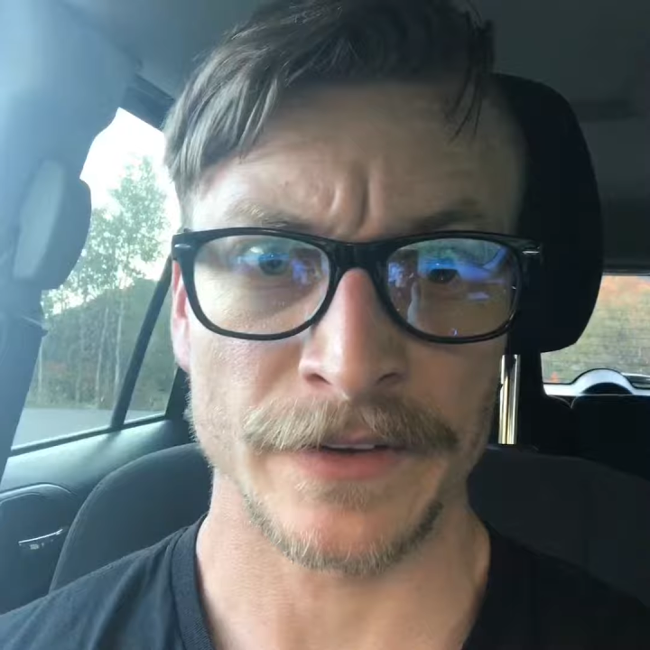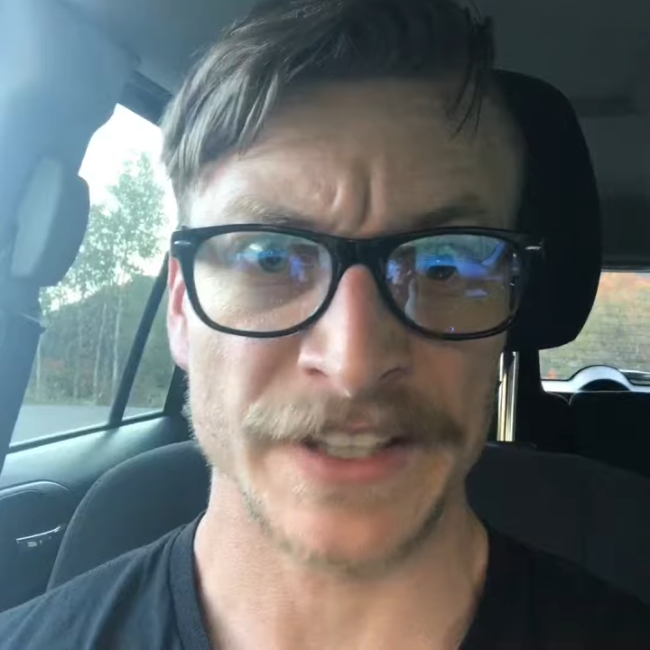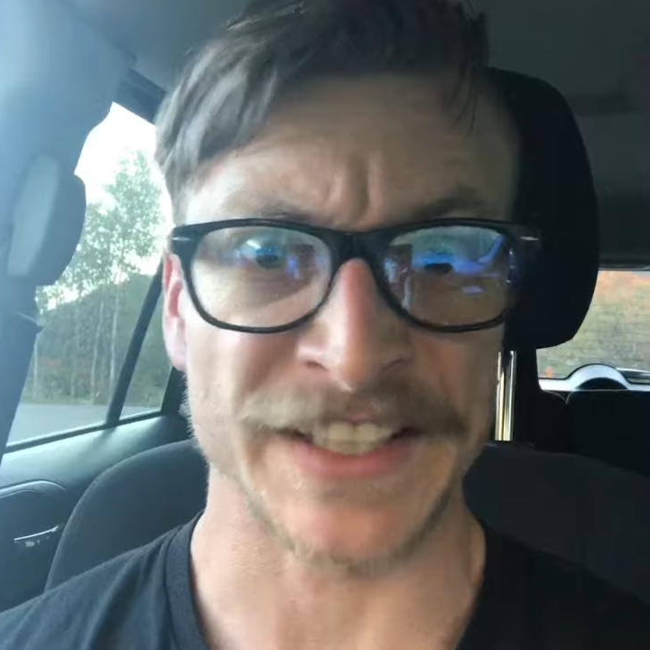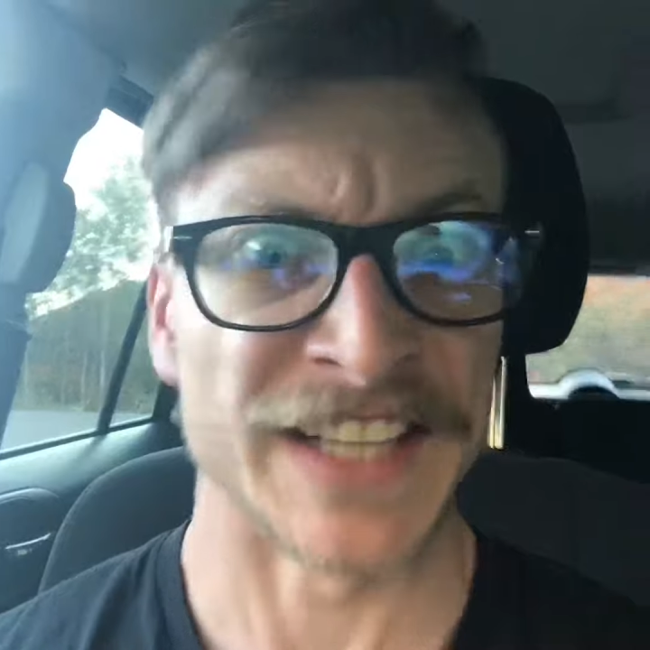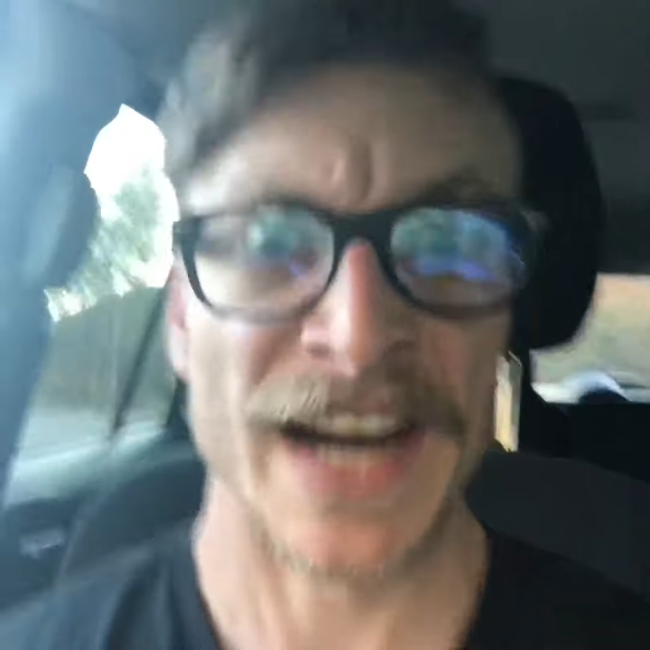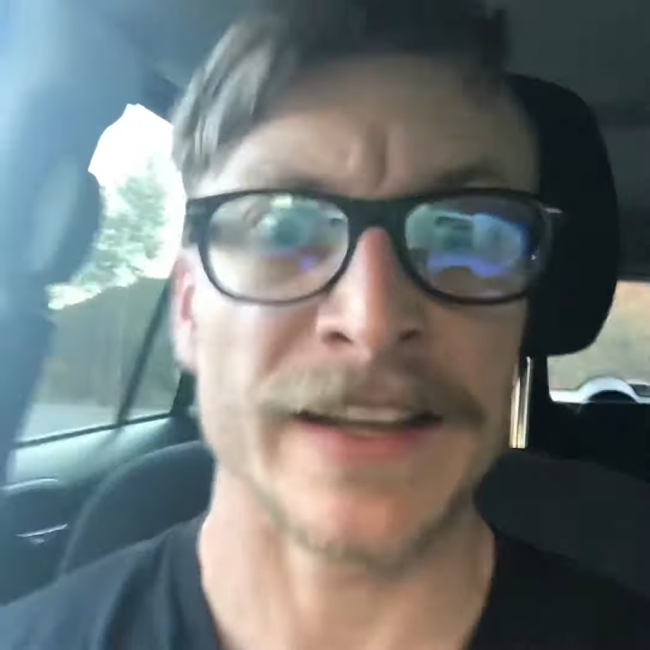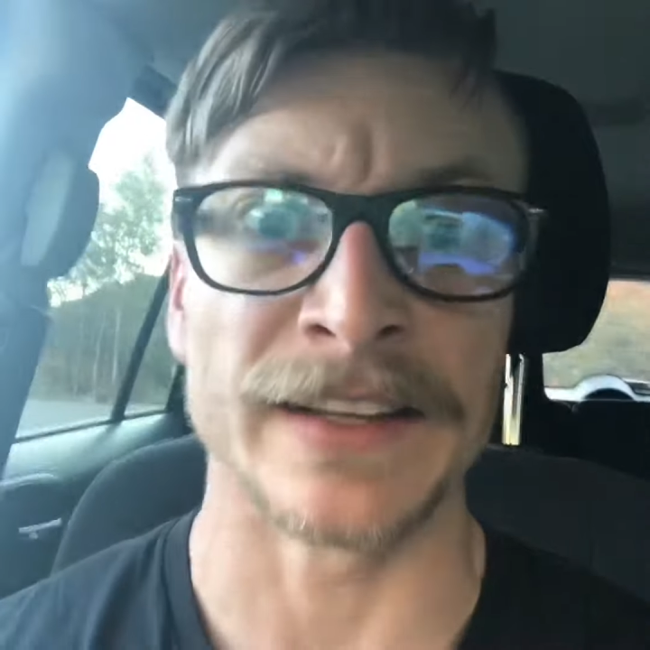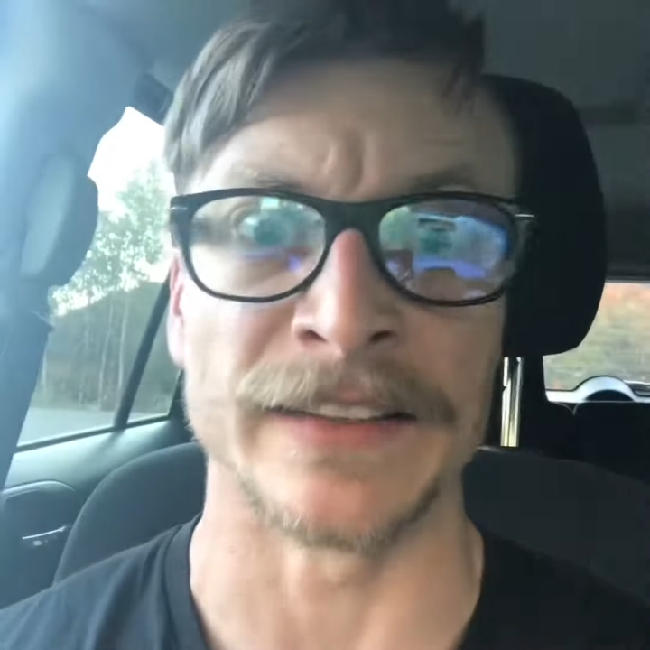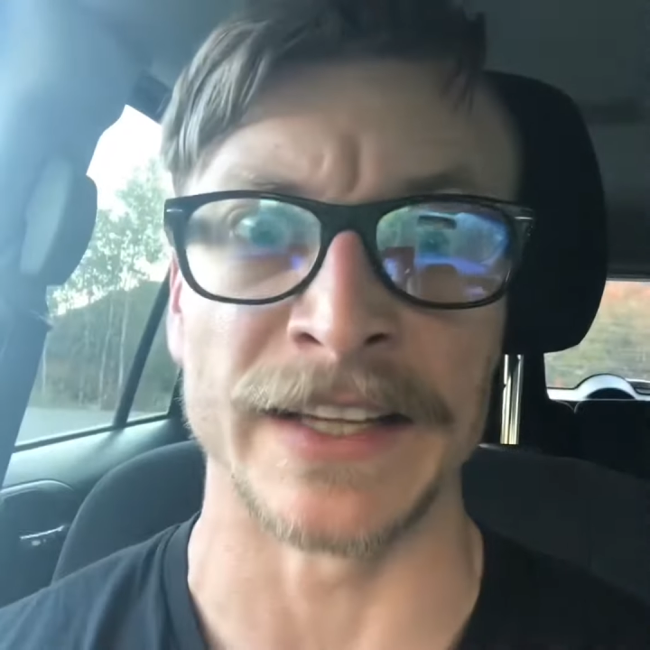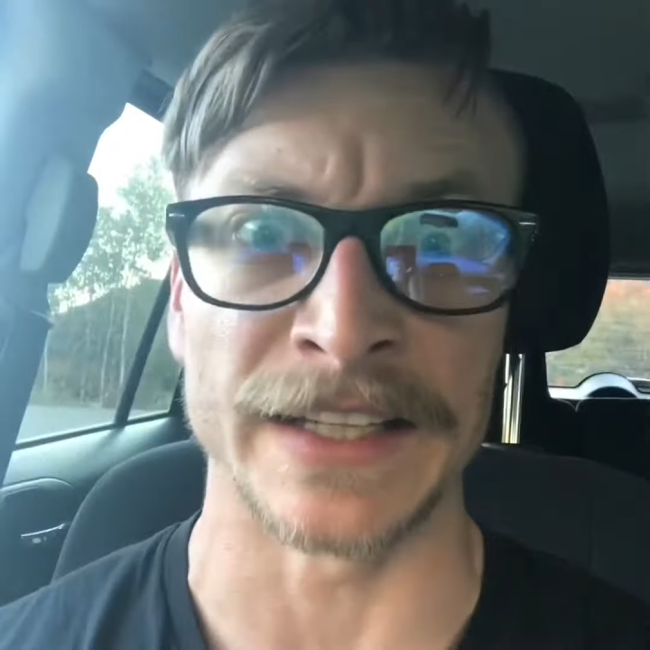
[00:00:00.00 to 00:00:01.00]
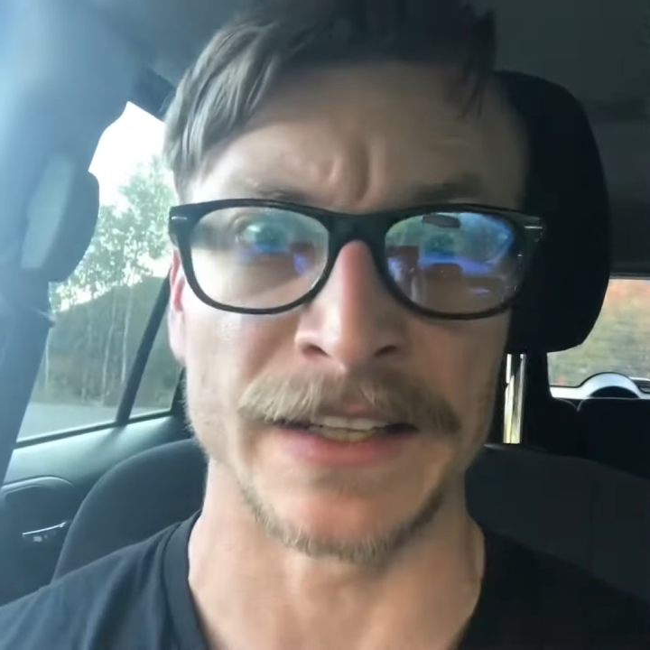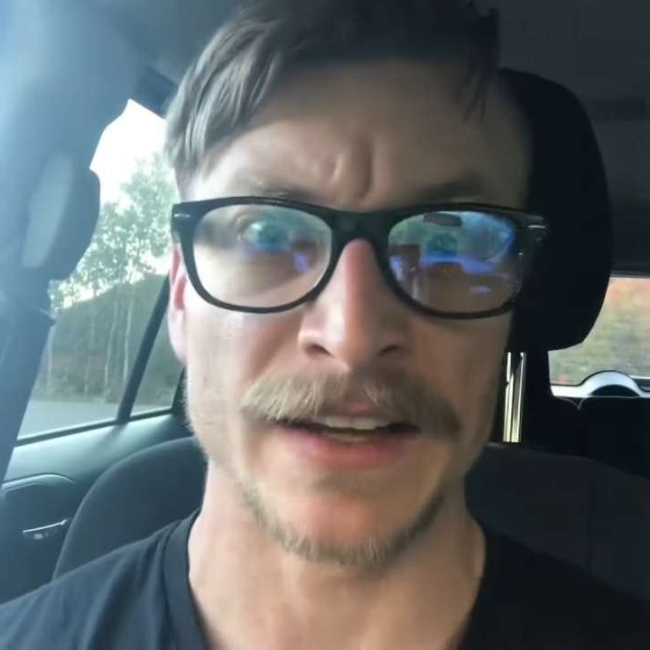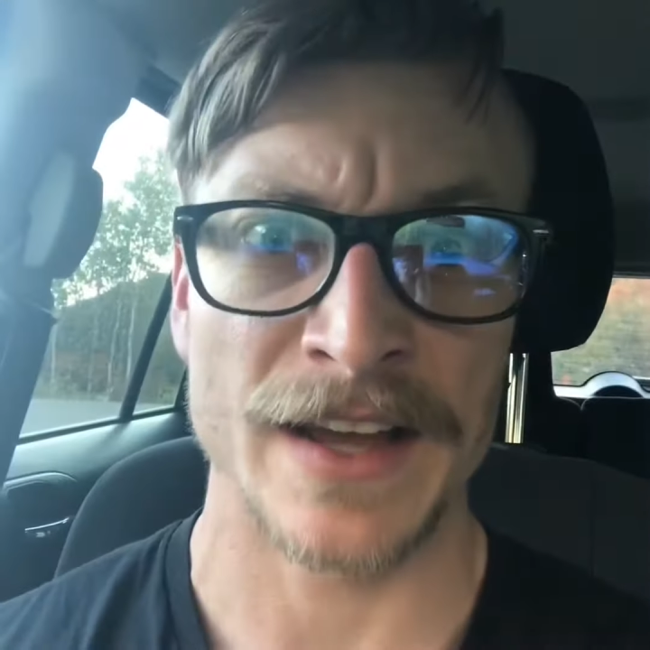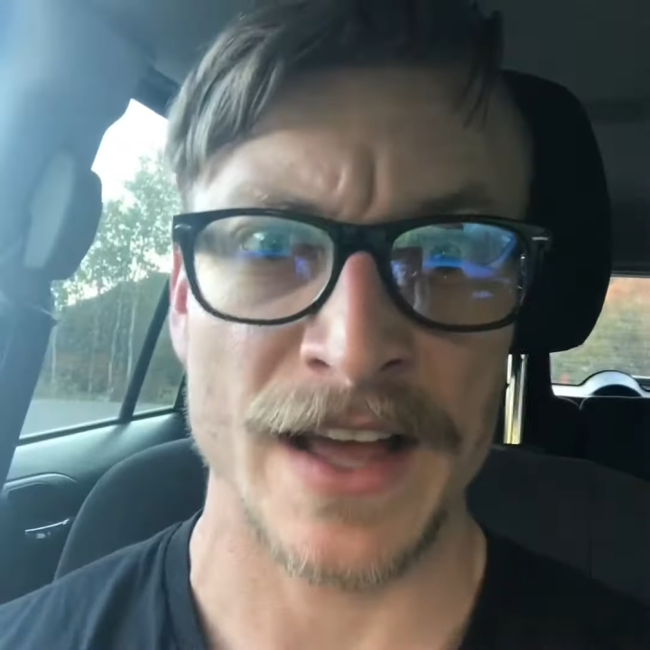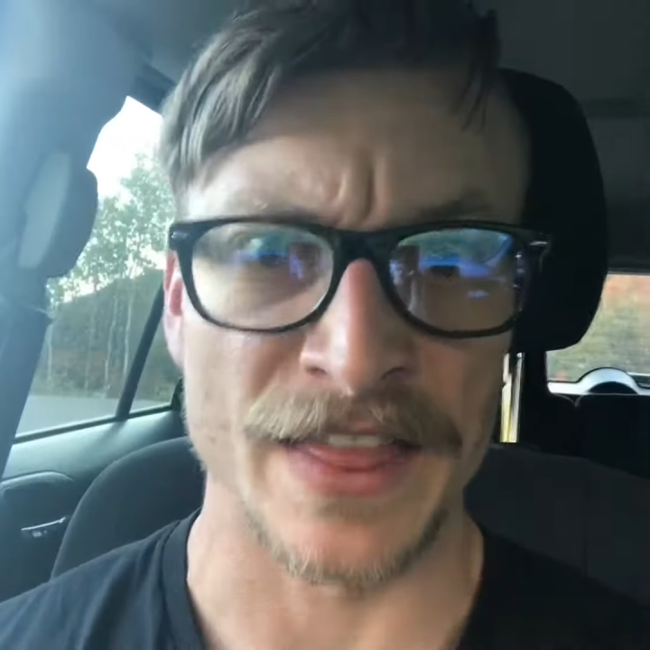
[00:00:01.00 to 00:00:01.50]
Suddenly,
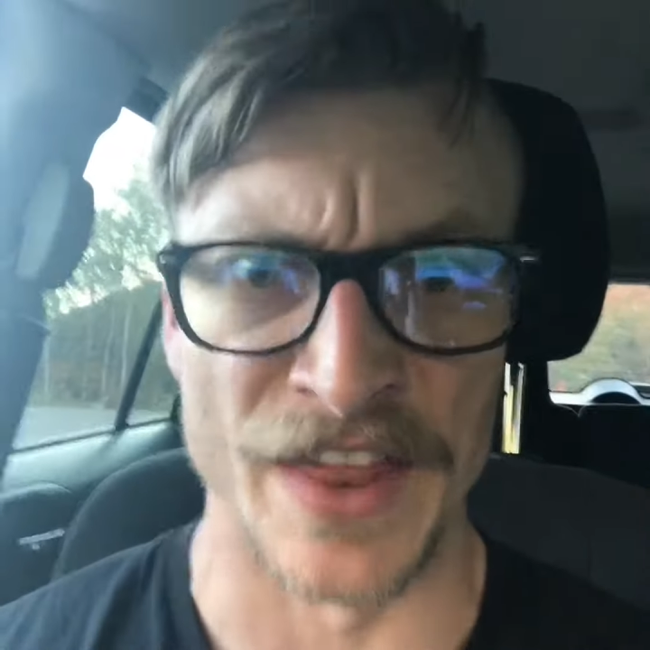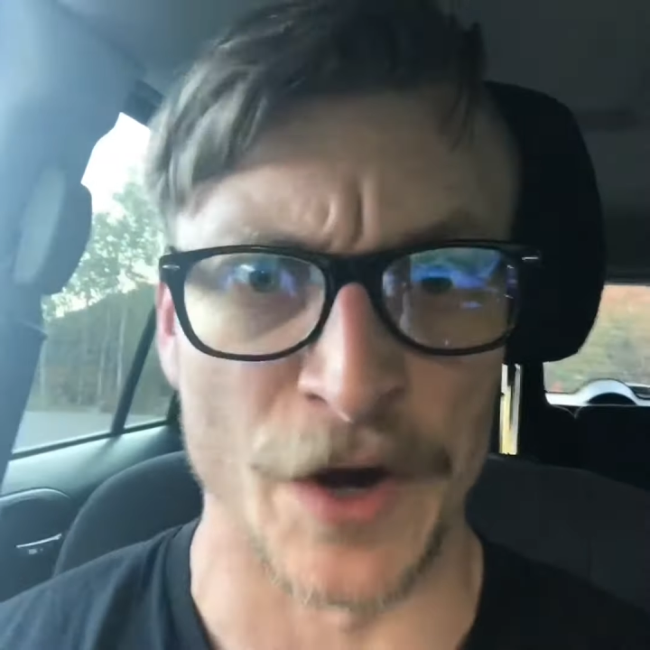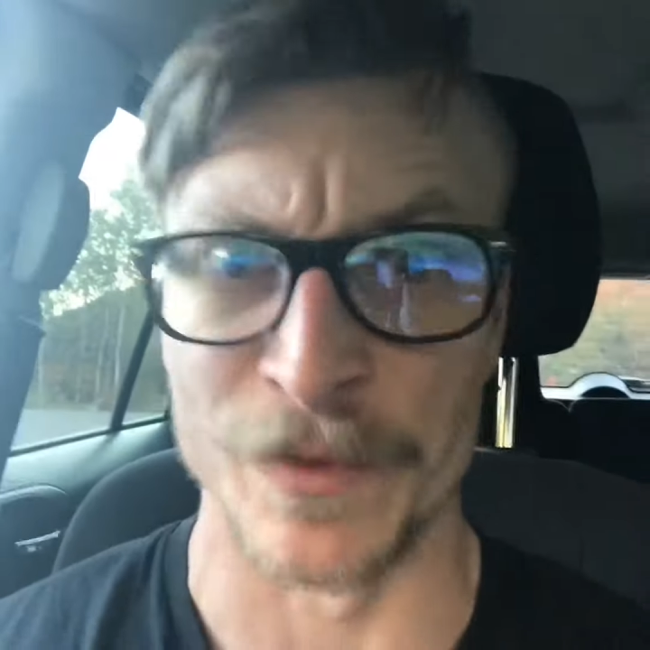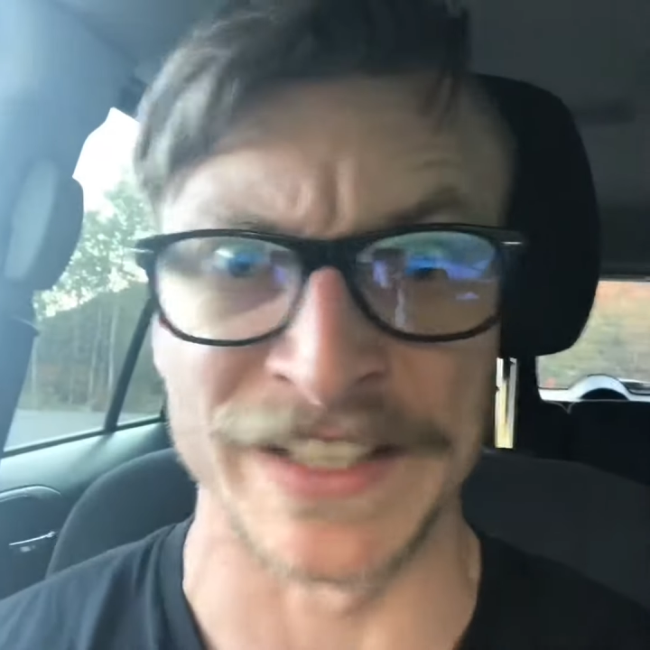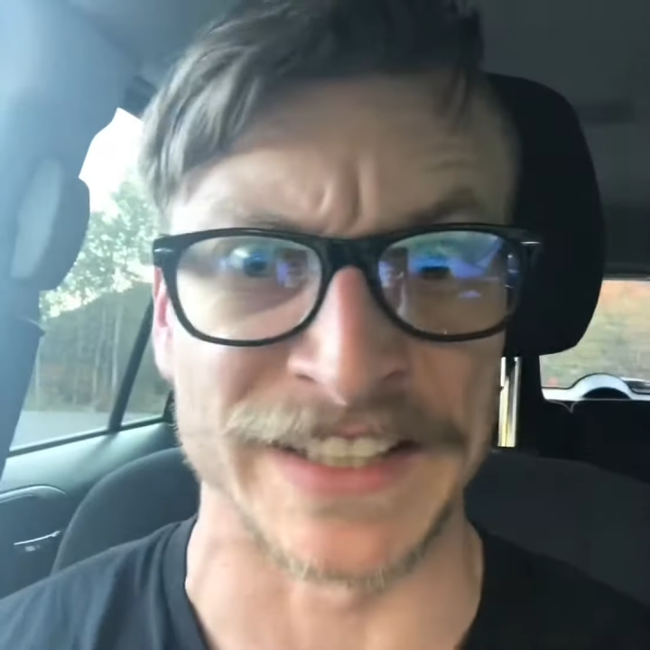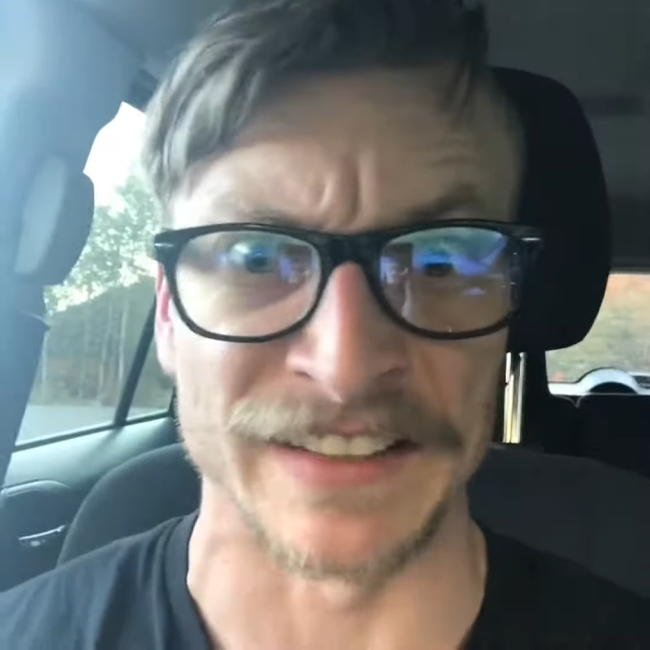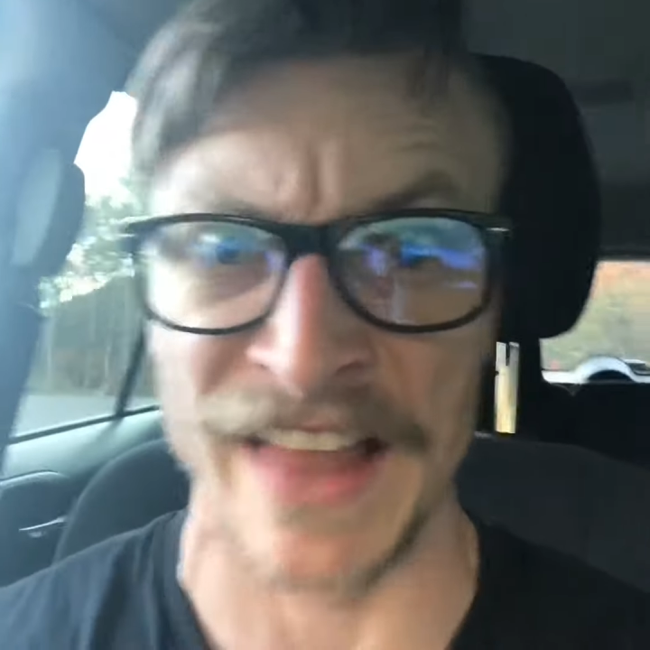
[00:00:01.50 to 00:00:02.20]
there was a